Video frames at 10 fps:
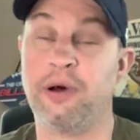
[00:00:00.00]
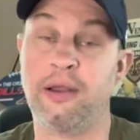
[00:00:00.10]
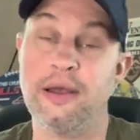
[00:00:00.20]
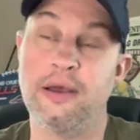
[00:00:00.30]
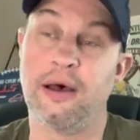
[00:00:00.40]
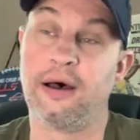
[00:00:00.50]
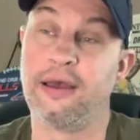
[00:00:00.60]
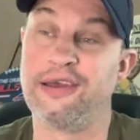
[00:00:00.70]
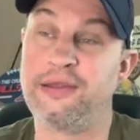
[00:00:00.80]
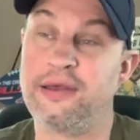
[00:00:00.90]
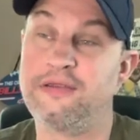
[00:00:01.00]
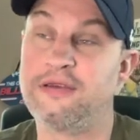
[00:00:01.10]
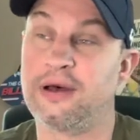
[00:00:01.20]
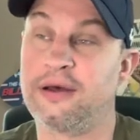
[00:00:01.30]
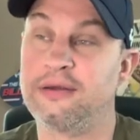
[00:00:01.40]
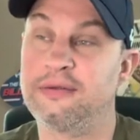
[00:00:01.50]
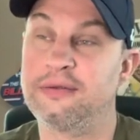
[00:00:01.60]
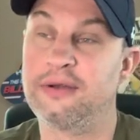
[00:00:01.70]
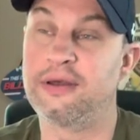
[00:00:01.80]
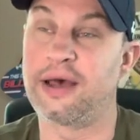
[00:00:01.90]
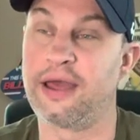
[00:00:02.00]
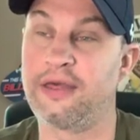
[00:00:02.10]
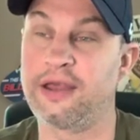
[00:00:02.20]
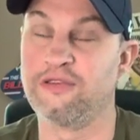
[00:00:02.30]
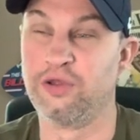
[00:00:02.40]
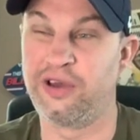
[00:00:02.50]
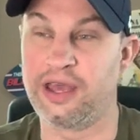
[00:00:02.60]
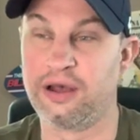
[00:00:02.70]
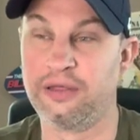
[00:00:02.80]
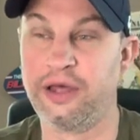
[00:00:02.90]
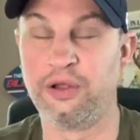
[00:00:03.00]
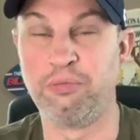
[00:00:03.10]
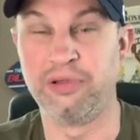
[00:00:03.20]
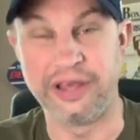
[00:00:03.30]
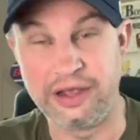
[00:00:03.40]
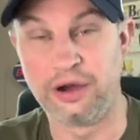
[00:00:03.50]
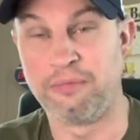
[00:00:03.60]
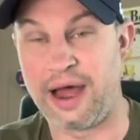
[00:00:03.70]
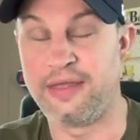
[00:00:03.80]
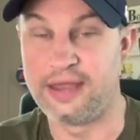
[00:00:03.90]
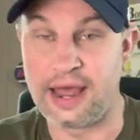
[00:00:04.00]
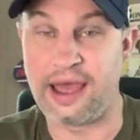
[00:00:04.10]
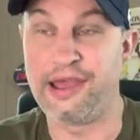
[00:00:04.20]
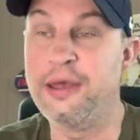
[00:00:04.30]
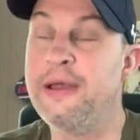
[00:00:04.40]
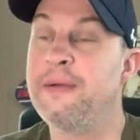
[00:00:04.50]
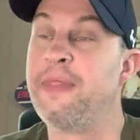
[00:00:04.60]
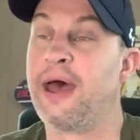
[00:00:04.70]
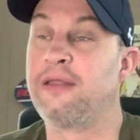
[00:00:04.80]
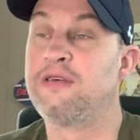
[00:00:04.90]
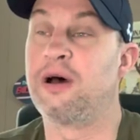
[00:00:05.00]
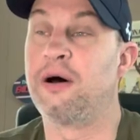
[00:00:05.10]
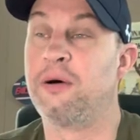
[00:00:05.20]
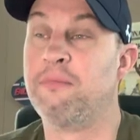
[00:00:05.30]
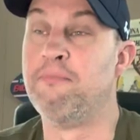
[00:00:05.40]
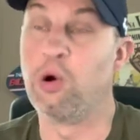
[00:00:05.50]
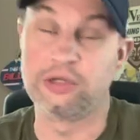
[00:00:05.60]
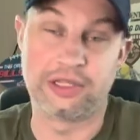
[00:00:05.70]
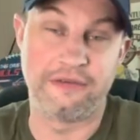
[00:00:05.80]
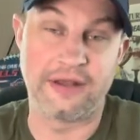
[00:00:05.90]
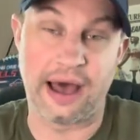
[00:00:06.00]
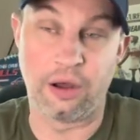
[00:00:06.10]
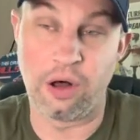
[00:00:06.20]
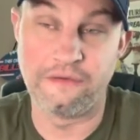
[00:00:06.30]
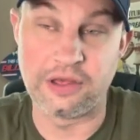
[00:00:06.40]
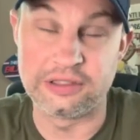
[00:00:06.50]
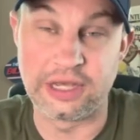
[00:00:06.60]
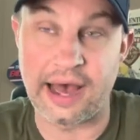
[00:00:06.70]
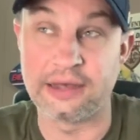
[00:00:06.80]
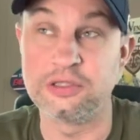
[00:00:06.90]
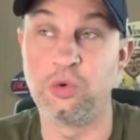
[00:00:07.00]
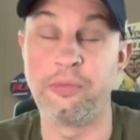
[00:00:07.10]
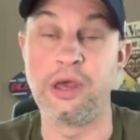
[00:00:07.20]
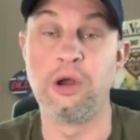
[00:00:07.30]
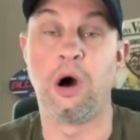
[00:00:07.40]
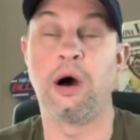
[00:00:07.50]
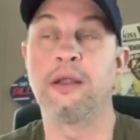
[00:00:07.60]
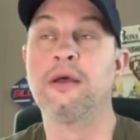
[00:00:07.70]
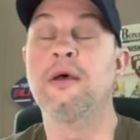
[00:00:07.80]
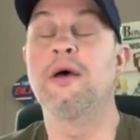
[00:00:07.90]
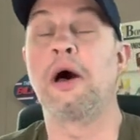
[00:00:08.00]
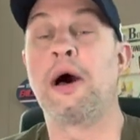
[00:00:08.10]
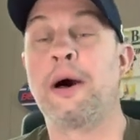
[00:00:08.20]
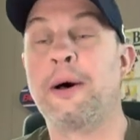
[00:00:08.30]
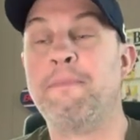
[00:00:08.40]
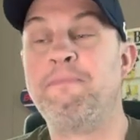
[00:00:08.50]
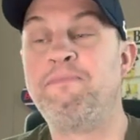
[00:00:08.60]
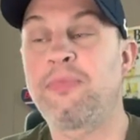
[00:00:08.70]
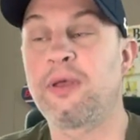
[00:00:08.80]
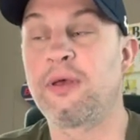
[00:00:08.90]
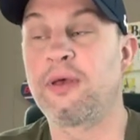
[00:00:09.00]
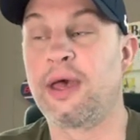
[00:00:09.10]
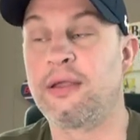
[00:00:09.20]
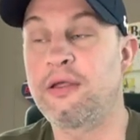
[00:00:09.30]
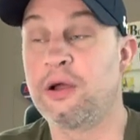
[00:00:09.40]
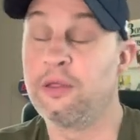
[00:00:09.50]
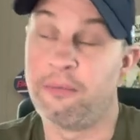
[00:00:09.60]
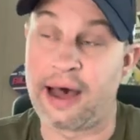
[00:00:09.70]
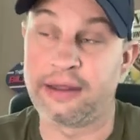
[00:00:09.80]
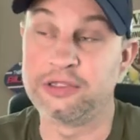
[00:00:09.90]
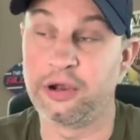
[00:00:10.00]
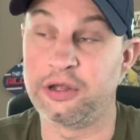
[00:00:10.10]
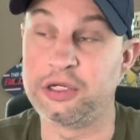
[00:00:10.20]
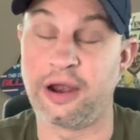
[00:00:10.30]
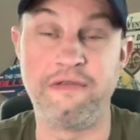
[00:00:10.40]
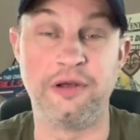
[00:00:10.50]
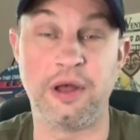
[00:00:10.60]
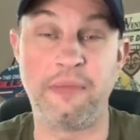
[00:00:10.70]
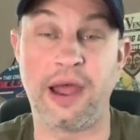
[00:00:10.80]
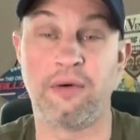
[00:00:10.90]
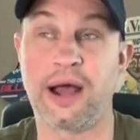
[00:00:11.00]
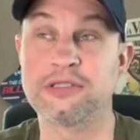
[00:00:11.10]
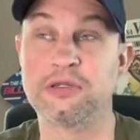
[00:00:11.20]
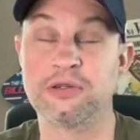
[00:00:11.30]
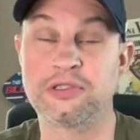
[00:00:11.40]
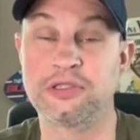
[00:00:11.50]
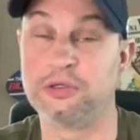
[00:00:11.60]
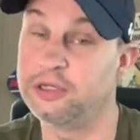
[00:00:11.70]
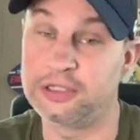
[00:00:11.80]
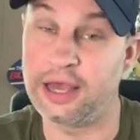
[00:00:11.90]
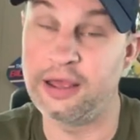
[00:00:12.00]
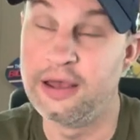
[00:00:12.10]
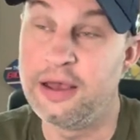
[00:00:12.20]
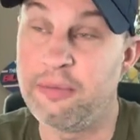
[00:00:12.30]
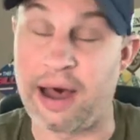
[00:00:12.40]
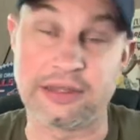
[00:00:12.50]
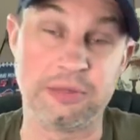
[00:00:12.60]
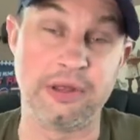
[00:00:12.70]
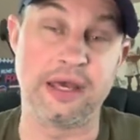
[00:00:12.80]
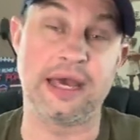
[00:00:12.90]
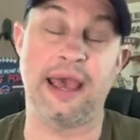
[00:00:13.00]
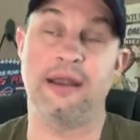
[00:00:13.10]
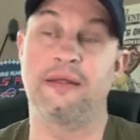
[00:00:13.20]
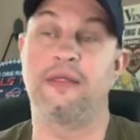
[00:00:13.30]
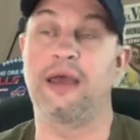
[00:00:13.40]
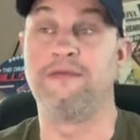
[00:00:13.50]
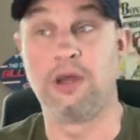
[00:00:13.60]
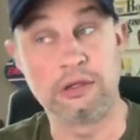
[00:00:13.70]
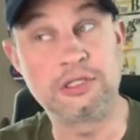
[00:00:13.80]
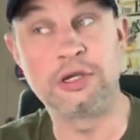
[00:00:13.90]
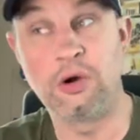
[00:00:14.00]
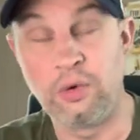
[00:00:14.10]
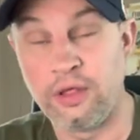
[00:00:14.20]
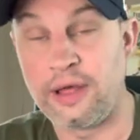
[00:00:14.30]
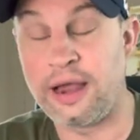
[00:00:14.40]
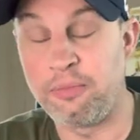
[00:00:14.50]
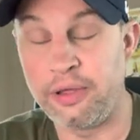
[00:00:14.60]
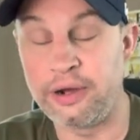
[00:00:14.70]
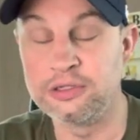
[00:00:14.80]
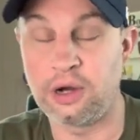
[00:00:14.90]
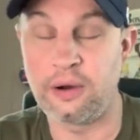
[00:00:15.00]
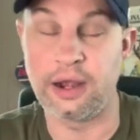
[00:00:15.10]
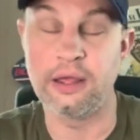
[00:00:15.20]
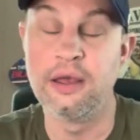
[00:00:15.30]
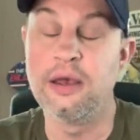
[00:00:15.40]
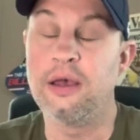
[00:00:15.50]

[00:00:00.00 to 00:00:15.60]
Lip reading: But I think it's looking a little bleaker by the day that most, if not all, of these guys will be gone. And the Bonnies are going to try to fill up that roster as soon as they possibly can, and they have done so with a lot of players already.